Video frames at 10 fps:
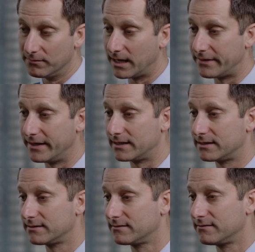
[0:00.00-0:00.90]
I think
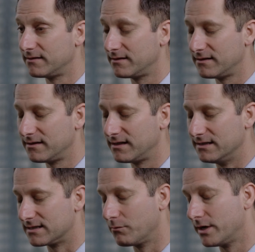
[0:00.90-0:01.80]
in
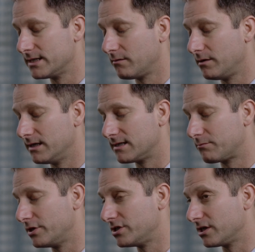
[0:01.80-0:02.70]
some ways it's
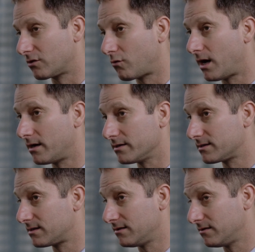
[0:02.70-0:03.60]
preaching to choir
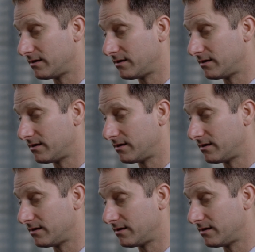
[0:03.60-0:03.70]
to